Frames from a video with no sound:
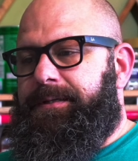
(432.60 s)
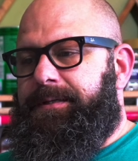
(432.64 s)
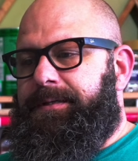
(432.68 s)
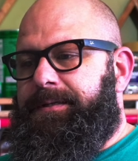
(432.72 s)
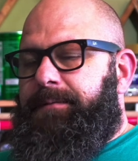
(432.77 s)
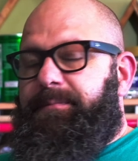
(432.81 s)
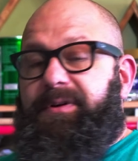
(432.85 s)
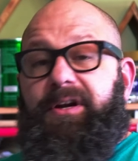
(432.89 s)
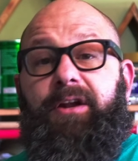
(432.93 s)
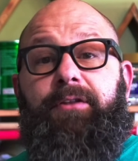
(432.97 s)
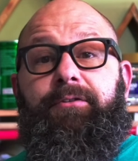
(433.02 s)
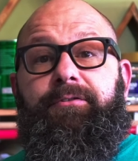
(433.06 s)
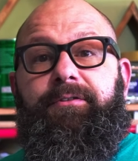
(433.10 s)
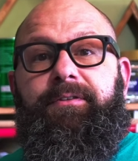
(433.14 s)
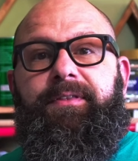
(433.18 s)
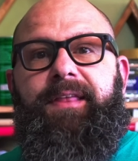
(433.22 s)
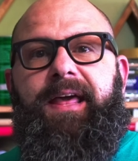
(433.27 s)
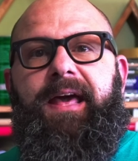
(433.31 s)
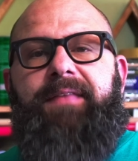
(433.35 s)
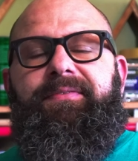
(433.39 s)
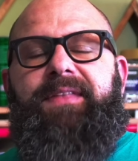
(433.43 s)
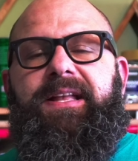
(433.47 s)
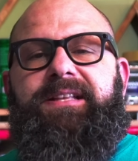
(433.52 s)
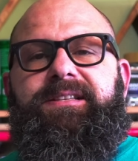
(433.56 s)
But other than
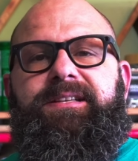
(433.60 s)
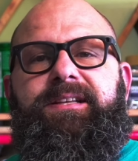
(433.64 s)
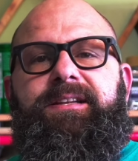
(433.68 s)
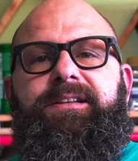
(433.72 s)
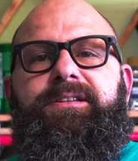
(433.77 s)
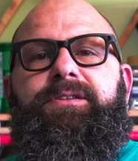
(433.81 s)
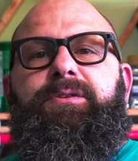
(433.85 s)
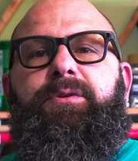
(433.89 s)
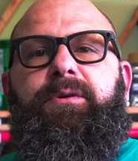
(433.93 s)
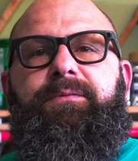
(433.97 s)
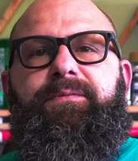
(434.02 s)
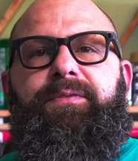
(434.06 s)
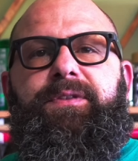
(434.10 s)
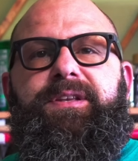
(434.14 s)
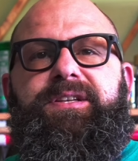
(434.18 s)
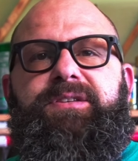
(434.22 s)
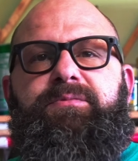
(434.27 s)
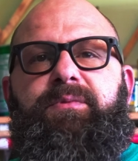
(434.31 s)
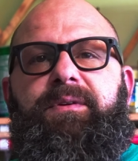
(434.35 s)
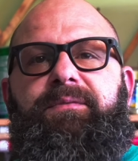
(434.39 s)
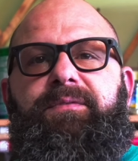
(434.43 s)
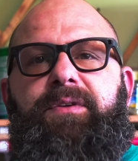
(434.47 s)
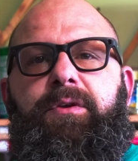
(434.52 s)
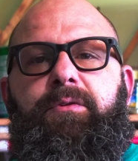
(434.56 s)
that, that's going to do it for this
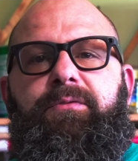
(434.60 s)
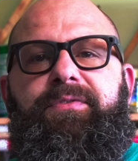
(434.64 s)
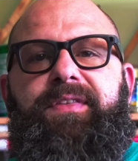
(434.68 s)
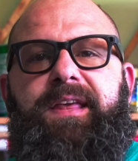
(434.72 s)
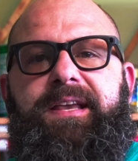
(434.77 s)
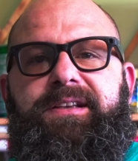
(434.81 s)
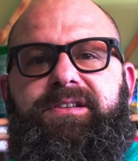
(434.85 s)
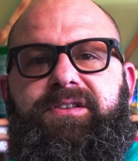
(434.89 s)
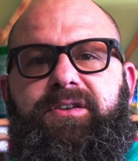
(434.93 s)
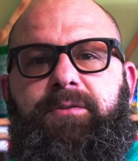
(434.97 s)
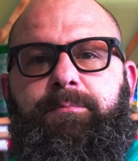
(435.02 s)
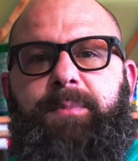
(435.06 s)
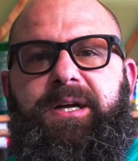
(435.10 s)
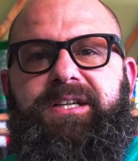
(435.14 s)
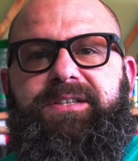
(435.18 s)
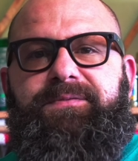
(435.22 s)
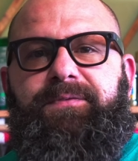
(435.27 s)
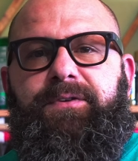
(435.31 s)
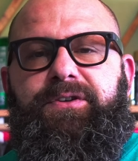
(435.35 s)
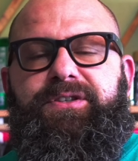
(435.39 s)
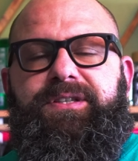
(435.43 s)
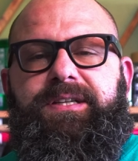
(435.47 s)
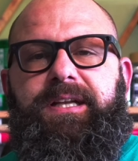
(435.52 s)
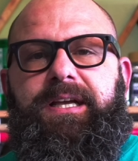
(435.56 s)
review. Thanks so much
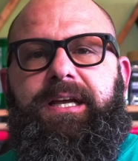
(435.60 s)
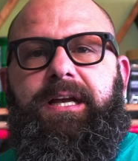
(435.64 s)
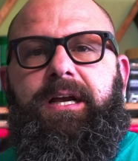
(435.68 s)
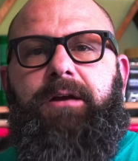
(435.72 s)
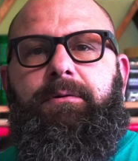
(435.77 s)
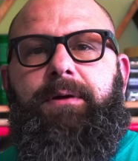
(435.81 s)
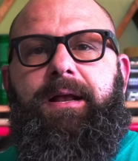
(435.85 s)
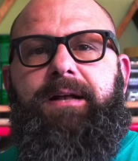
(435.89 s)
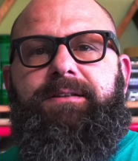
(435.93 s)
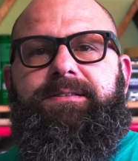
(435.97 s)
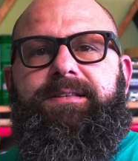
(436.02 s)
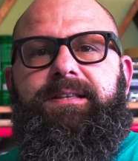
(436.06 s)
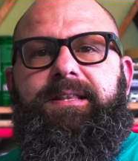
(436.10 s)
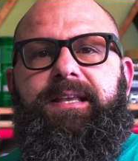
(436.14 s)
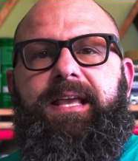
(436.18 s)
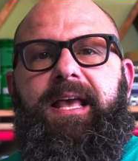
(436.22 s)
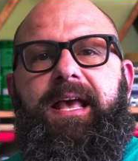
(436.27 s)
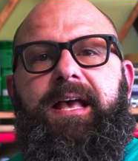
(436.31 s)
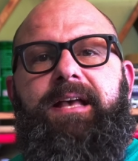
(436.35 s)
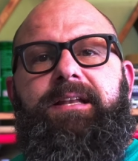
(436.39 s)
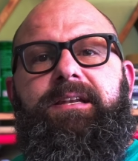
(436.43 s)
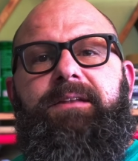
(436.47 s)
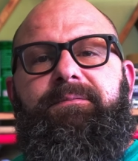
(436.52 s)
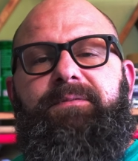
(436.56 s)
for sticking around to the
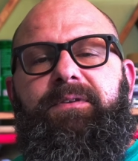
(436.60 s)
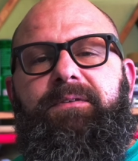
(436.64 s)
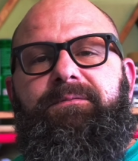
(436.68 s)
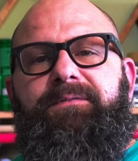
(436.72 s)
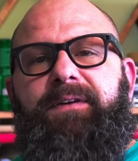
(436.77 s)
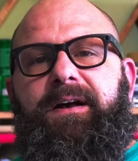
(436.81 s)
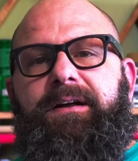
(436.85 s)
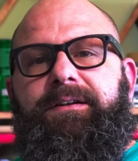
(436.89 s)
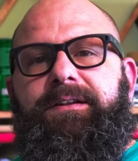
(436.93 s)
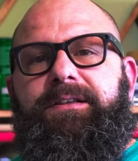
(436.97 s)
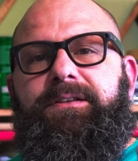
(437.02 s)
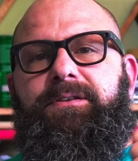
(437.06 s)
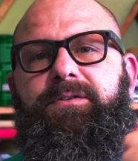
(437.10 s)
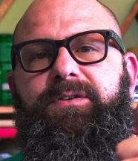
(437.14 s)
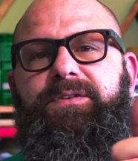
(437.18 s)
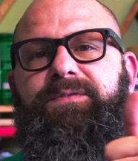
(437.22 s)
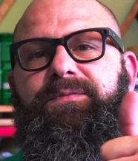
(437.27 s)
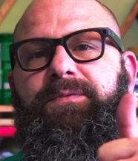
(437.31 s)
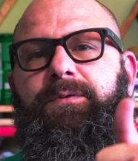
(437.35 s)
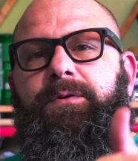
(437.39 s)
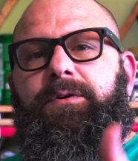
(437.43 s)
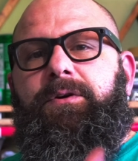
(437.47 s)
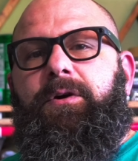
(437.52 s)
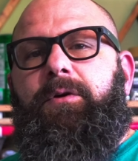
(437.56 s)
end. If you found it
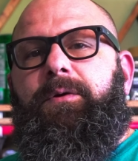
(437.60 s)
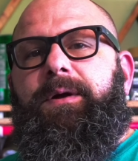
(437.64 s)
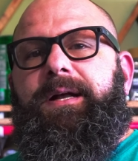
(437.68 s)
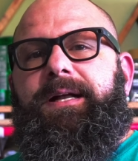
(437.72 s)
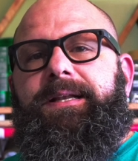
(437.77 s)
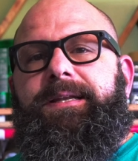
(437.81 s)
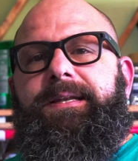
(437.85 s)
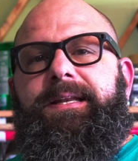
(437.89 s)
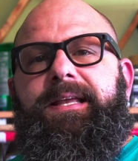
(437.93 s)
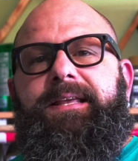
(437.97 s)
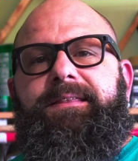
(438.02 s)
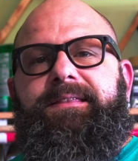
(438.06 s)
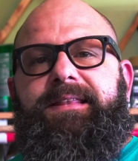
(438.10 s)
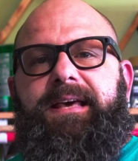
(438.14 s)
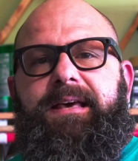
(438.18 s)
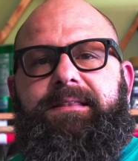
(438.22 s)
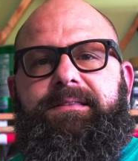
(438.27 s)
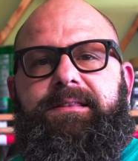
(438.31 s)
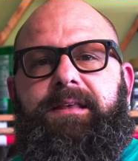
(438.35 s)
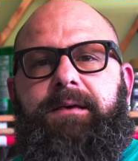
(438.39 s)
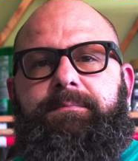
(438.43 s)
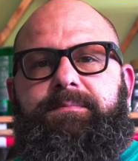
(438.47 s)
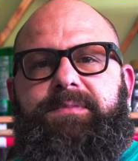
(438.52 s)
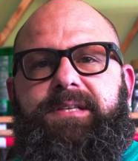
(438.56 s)
useful, go ahead and hit
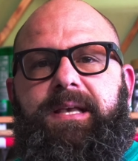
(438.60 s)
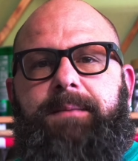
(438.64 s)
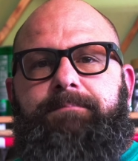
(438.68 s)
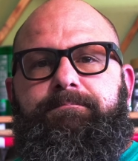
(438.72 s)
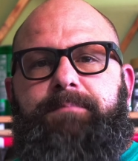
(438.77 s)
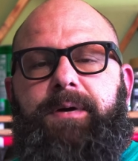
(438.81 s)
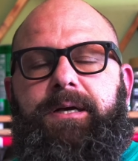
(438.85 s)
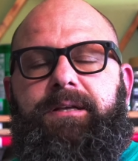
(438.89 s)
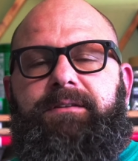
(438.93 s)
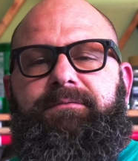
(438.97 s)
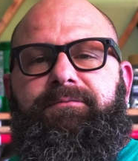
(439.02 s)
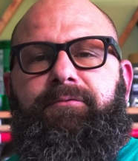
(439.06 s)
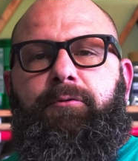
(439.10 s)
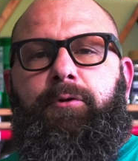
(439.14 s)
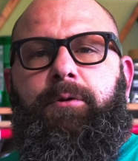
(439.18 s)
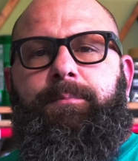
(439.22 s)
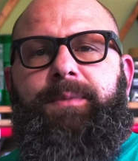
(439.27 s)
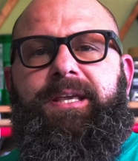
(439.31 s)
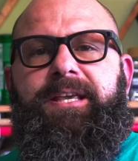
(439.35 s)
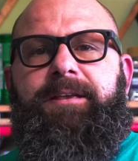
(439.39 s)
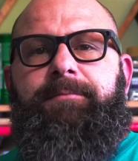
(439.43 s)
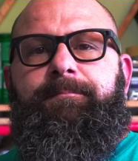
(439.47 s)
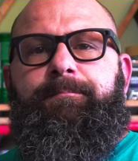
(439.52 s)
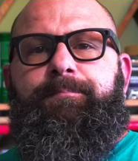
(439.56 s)
that thumbs up button for
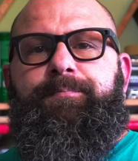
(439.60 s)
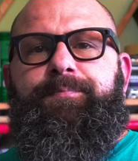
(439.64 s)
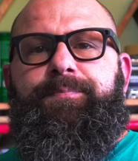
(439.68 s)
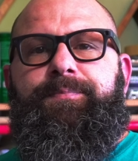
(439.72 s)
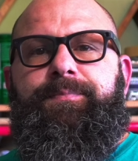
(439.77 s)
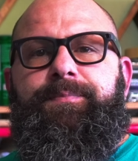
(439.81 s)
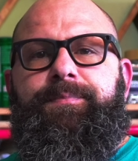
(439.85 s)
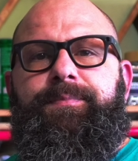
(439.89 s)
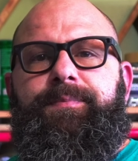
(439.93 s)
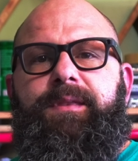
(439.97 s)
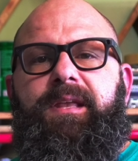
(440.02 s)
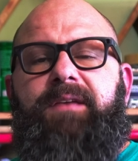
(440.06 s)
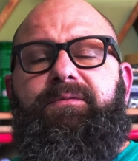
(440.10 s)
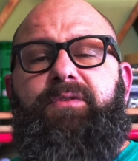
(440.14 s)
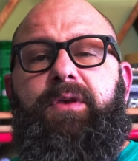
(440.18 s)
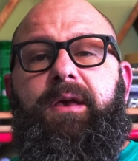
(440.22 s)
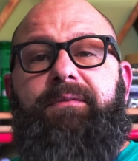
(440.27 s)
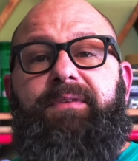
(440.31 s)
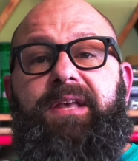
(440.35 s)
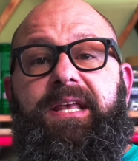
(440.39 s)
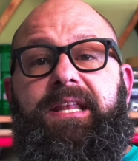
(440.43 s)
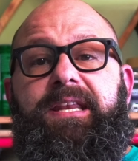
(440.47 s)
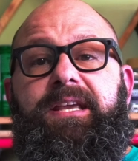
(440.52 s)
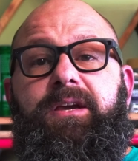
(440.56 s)
me. If you
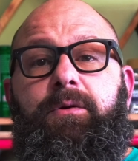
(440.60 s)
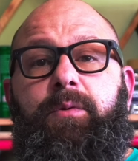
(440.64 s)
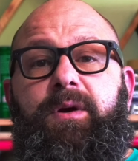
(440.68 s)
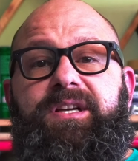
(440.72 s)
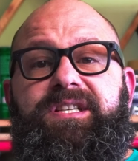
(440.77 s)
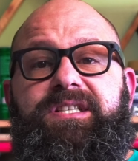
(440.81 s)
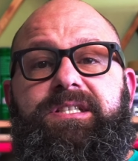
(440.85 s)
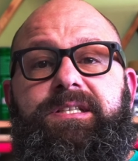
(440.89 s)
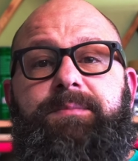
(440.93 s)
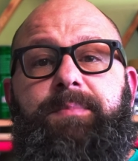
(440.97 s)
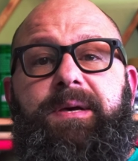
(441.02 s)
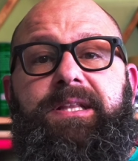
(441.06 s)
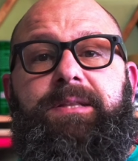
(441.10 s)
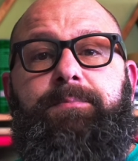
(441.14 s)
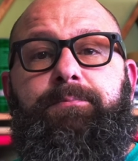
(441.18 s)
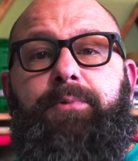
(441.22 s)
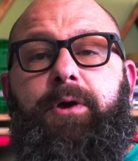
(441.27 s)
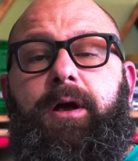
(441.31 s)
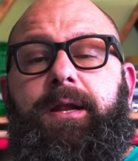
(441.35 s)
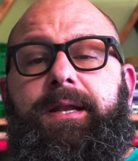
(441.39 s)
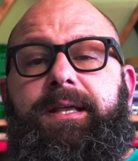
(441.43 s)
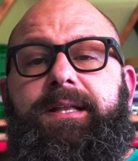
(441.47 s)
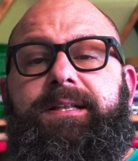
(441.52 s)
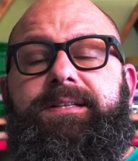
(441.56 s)
have any questions about the
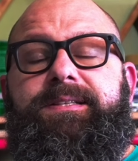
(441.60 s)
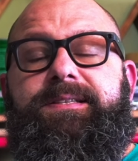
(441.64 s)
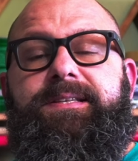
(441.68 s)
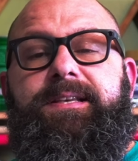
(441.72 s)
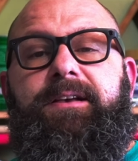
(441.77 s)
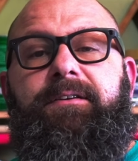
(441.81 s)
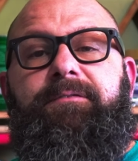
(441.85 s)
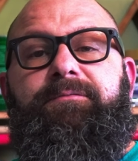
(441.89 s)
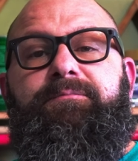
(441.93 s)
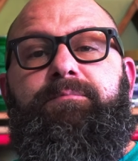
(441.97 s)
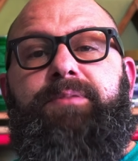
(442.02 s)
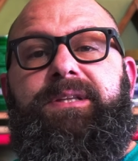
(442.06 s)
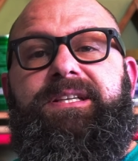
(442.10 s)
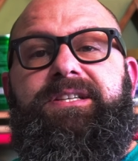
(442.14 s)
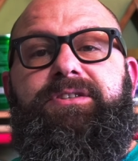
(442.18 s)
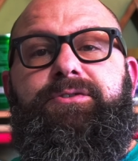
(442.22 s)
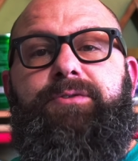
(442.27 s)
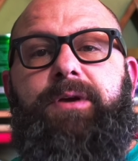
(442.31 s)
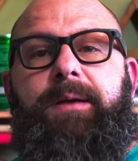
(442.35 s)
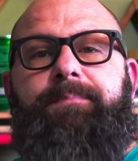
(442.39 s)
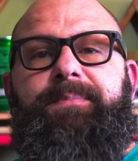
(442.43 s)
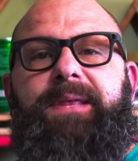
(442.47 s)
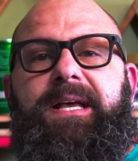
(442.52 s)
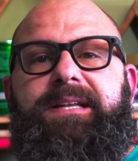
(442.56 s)
product itself, please
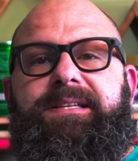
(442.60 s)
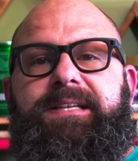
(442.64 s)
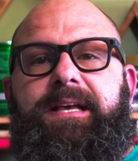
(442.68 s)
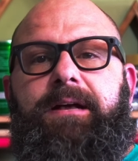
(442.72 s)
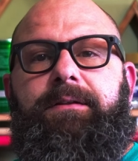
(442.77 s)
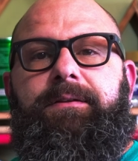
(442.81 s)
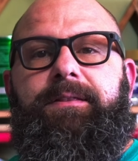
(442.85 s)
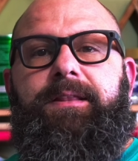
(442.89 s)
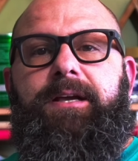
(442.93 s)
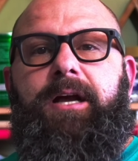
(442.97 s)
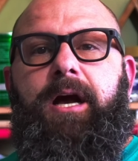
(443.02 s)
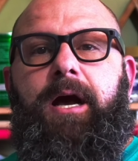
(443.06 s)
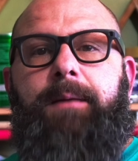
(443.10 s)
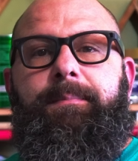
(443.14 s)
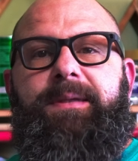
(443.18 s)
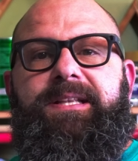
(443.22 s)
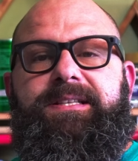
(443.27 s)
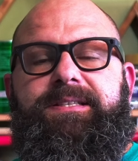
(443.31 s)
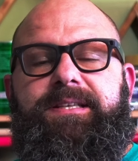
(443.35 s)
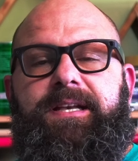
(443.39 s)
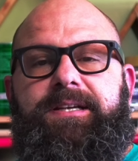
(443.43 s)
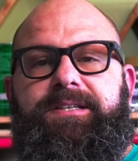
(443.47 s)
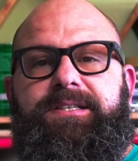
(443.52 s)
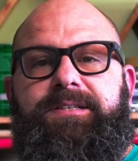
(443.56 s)
drop that down in the
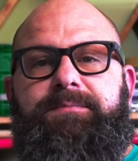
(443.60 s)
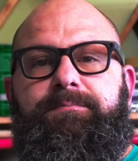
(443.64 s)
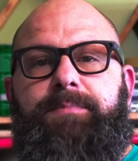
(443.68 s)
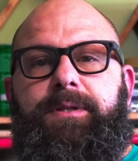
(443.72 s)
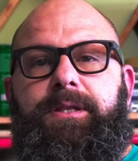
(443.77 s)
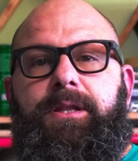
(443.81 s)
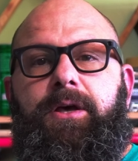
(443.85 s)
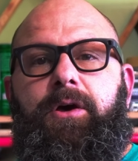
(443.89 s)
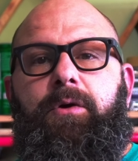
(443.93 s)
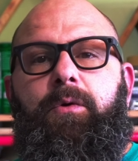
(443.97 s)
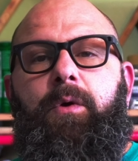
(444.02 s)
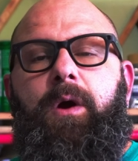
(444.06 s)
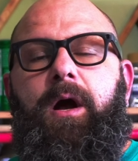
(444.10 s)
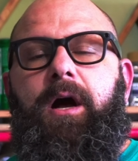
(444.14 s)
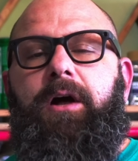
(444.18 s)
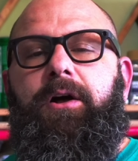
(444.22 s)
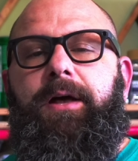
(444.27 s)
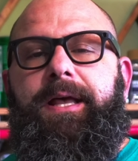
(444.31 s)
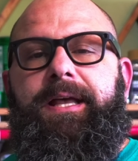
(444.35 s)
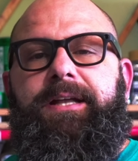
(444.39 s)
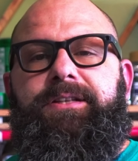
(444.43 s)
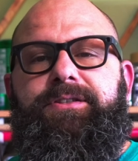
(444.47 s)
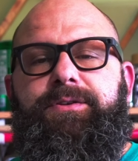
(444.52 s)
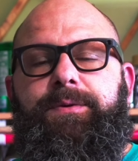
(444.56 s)
comment section below.
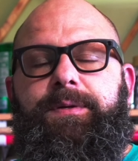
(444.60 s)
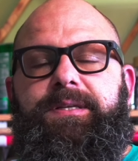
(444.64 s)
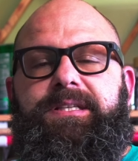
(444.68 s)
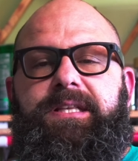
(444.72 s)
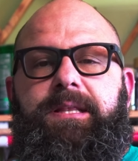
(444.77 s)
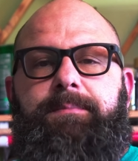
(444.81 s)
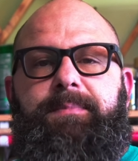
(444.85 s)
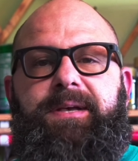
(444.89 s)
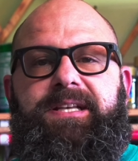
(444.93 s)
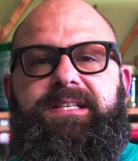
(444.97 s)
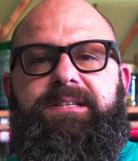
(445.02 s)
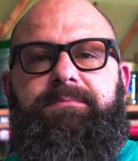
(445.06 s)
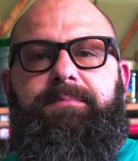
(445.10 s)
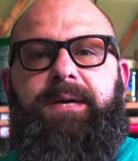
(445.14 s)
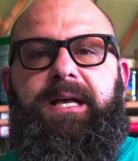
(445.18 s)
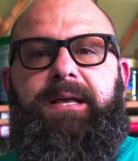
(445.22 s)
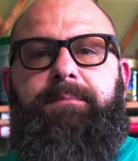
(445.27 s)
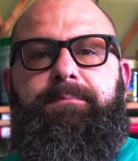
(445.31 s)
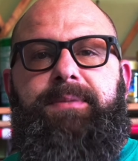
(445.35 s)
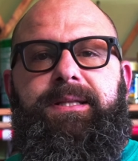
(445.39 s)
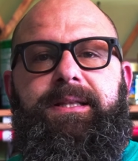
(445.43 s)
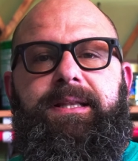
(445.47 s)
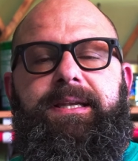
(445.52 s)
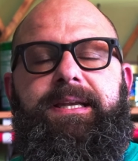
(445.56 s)
I'll answer it to the best of my
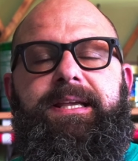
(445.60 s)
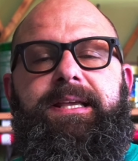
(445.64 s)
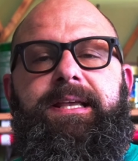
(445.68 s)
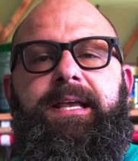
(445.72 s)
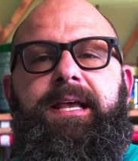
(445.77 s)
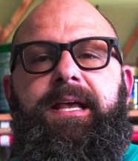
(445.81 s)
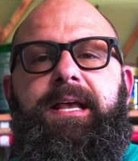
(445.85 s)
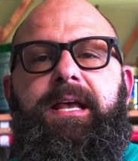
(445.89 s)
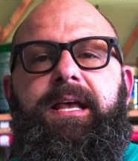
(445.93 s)
ability.